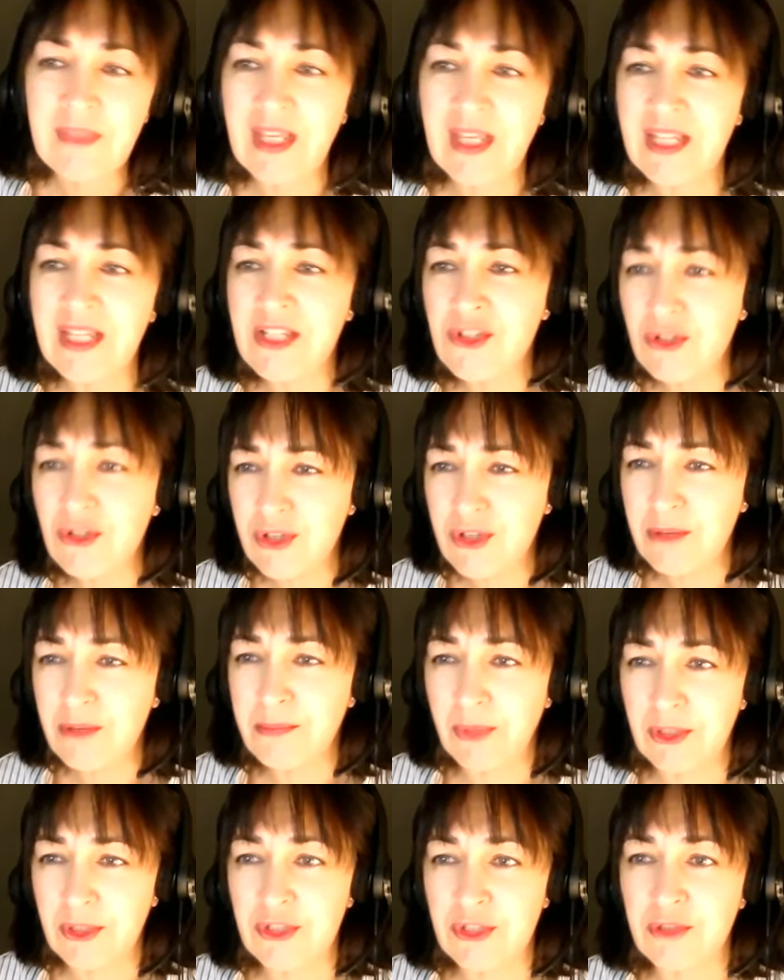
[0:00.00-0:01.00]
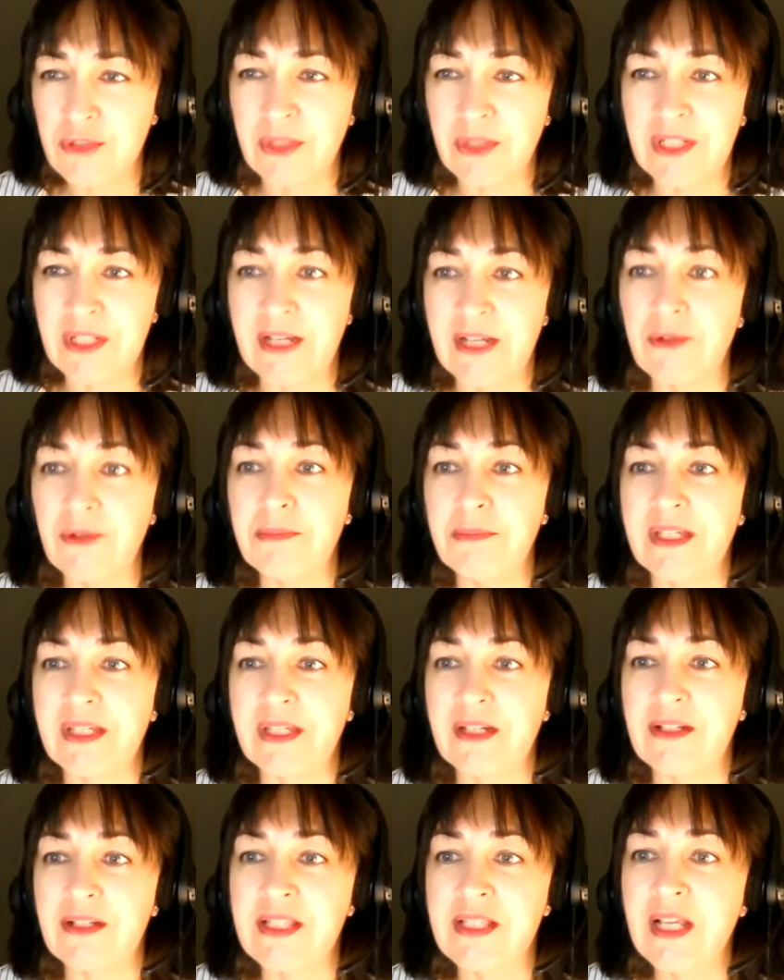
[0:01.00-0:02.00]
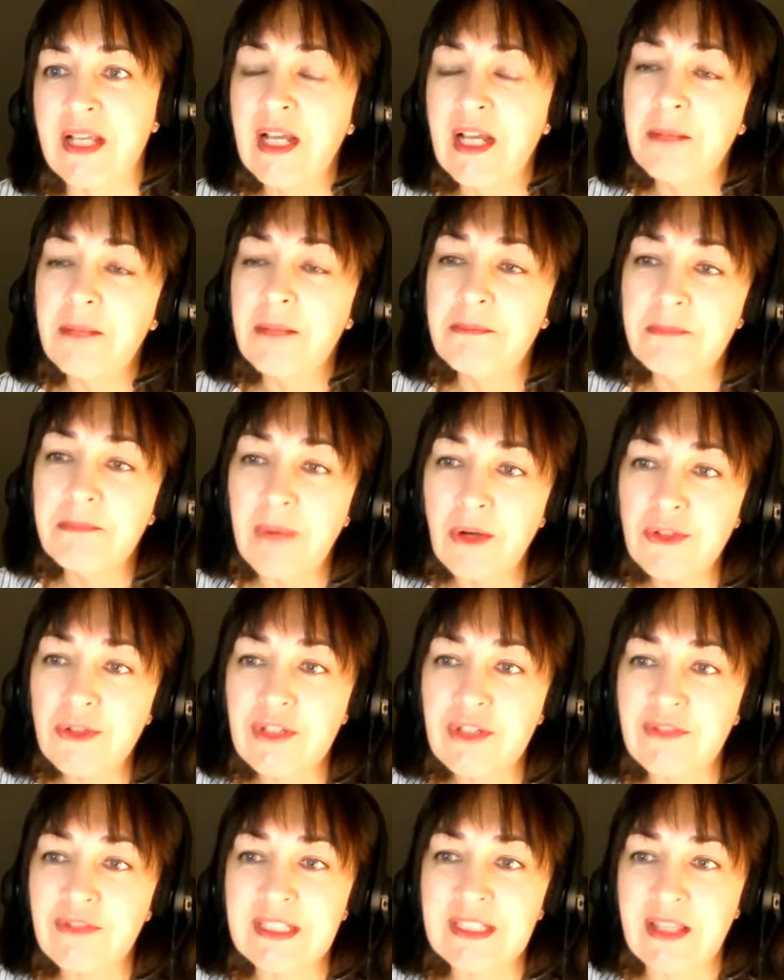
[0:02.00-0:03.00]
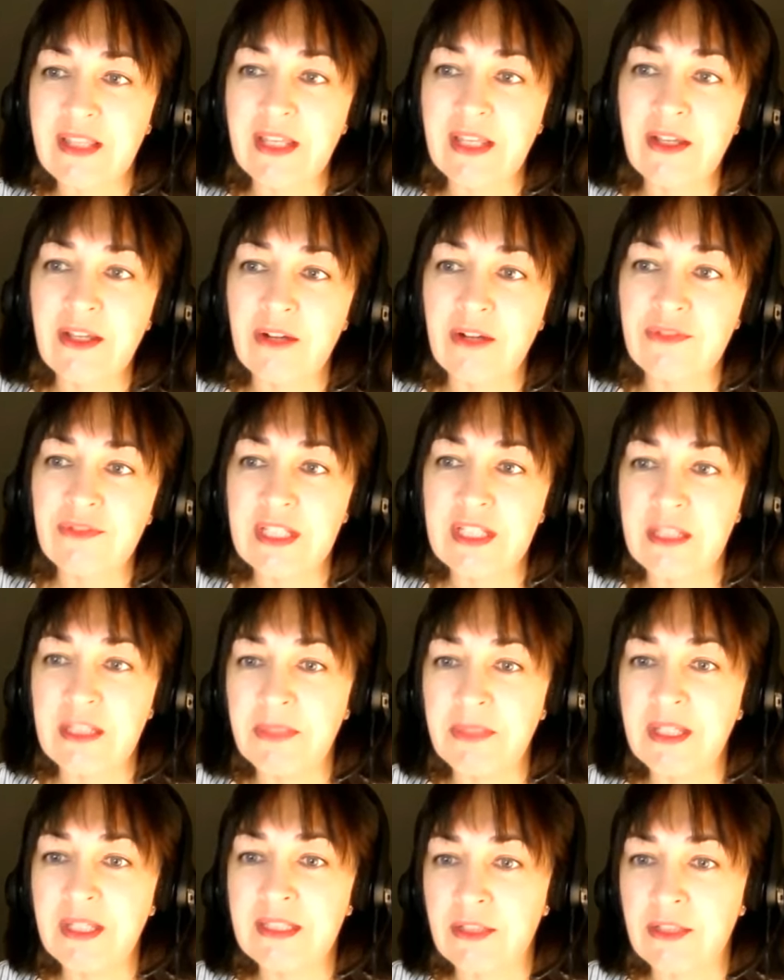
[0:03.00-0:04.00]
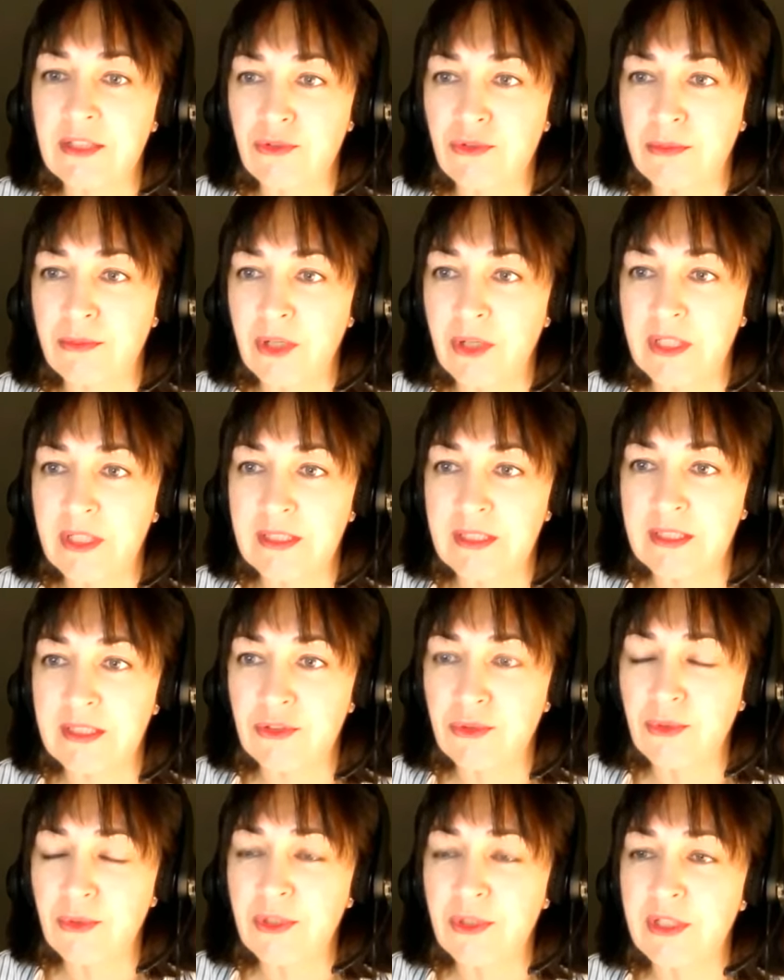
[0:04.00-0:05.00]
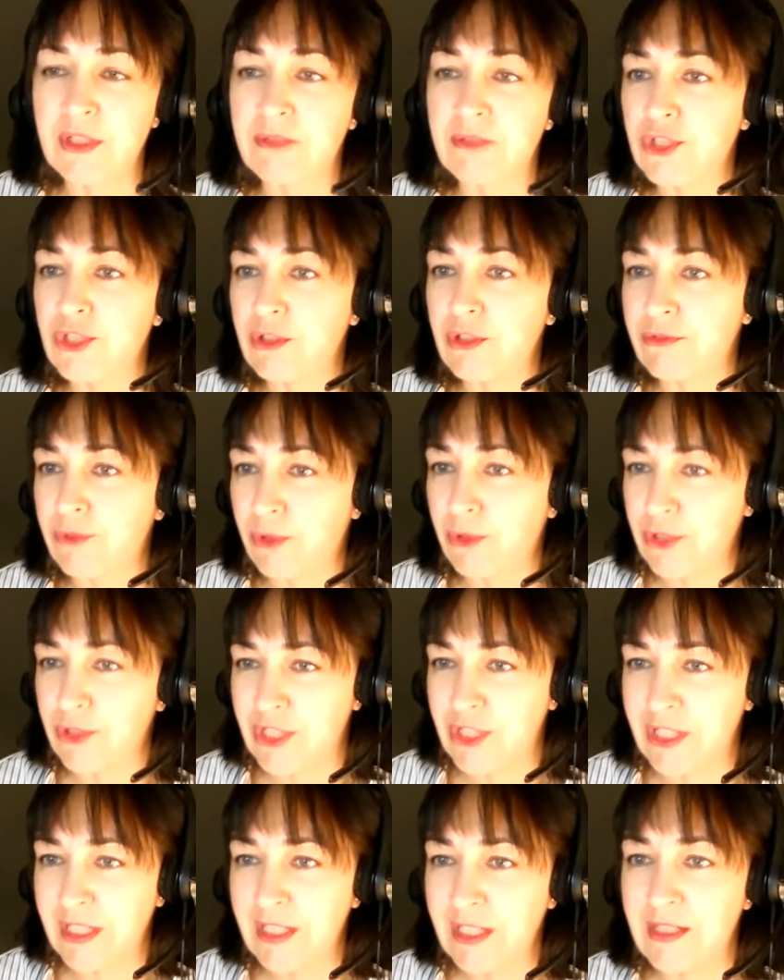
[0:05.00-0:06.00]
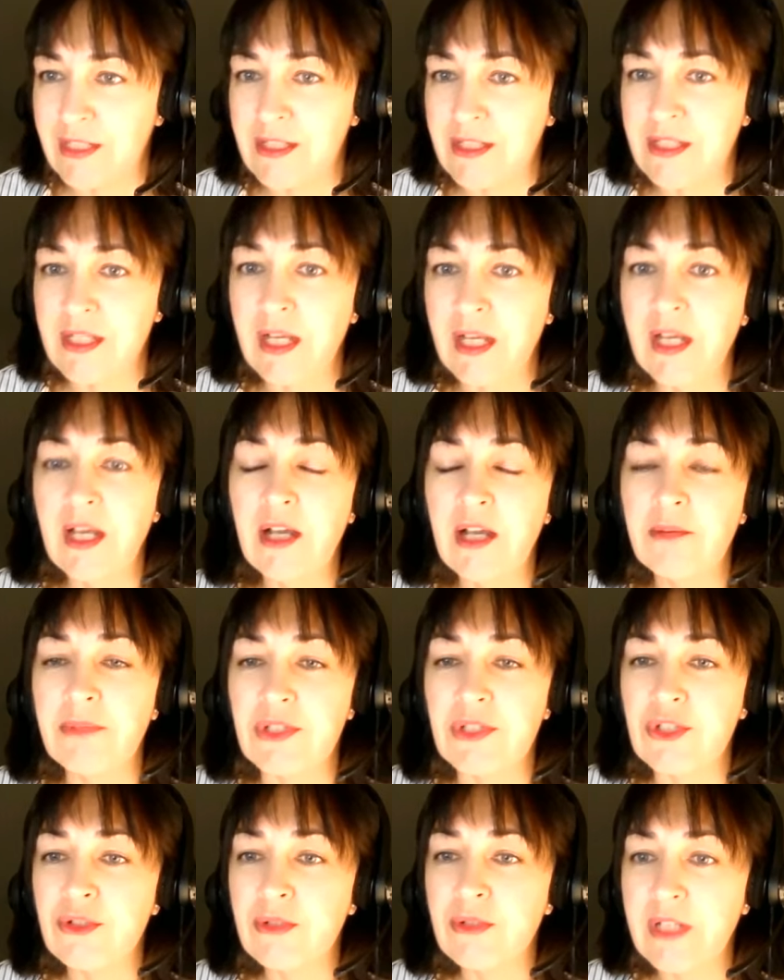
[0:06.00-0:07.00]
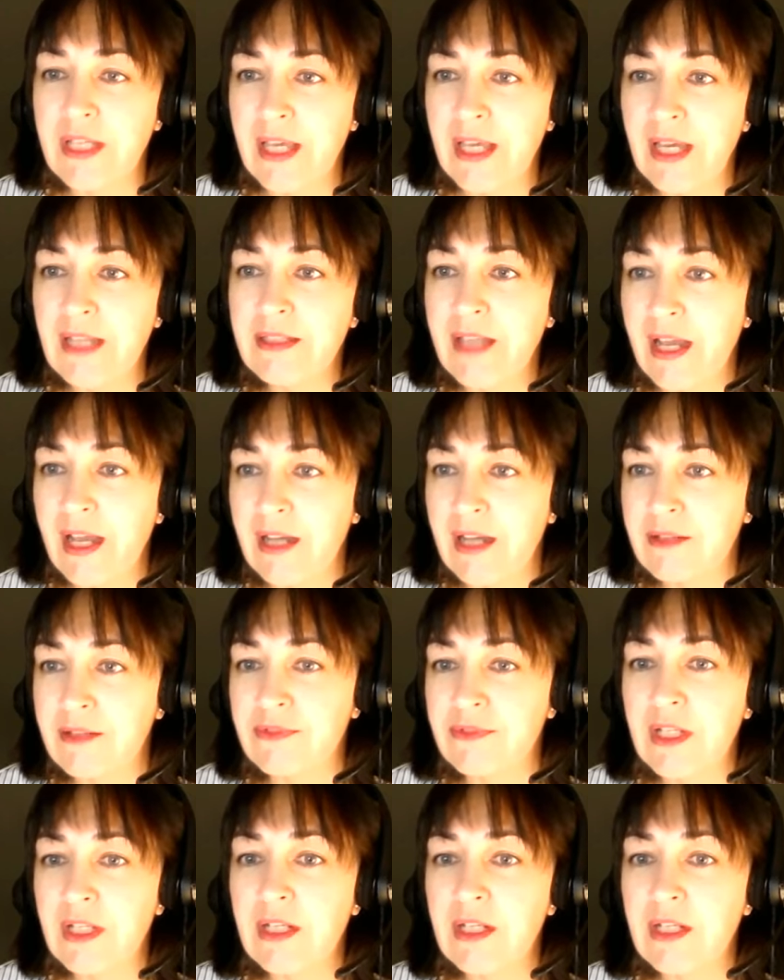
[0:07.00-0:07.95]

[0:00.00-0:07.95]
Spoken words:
It is also important to point out, because most of us think of TTP as a thrombotic disorder, which of course it is, but you can have